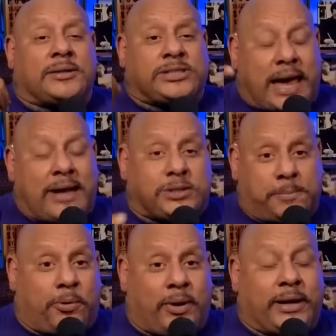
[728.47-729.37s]
child
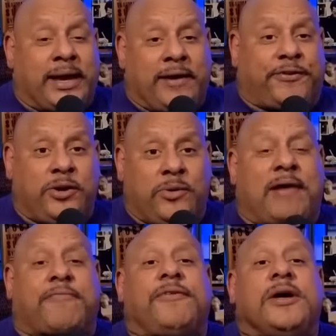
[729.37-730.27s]
support if you
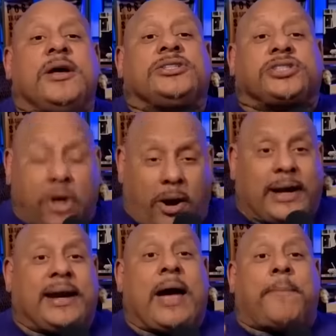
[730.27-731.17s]
have
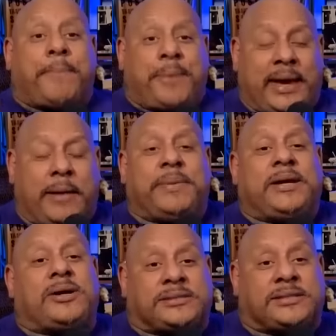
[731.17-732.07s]
started out paying
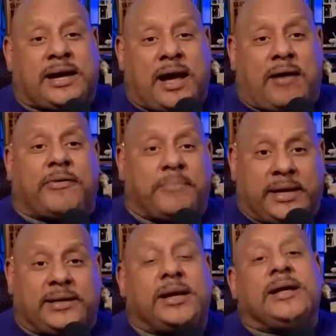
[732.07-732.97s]
because the
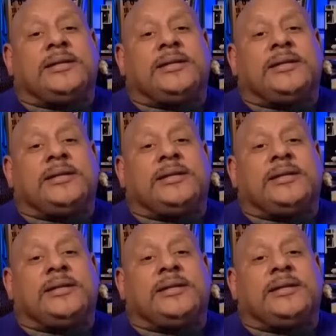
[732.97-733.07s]
government